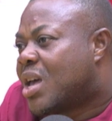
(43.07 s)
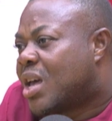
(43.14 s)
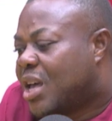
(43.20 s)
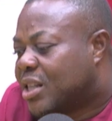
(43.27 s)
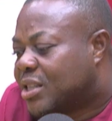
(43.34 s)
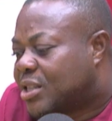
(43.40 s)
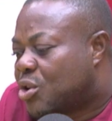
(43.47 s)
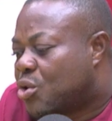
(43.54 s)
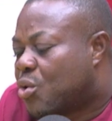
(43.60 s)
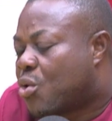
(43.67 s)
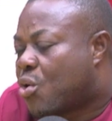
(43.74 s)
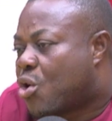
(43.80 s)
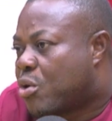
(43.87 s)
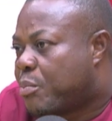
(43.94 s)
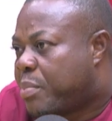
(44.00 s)
Inti no,
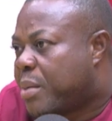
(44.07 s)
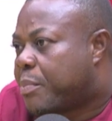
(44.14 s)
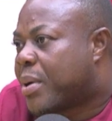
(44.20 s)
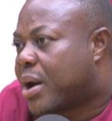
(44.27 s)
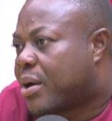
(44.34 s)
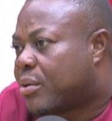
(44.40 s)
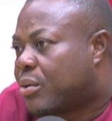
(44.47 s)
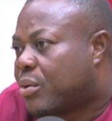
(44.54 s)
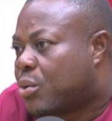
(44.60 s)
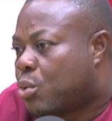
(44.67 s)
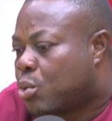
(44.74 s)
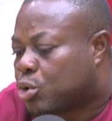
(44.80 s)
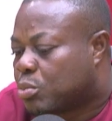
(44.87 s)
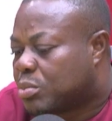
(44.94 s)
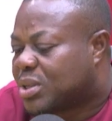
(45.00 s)
on paper, no,
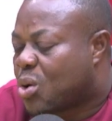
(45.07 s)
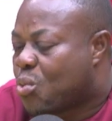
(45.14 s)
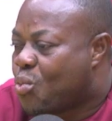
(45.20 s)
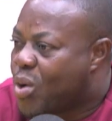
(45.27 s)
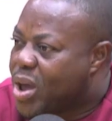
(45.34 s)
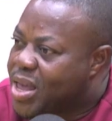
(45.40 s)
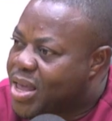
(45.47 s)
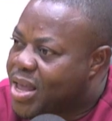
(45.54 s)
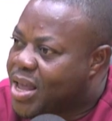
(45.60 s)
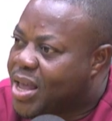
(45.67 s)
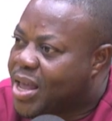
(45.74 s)
utum se we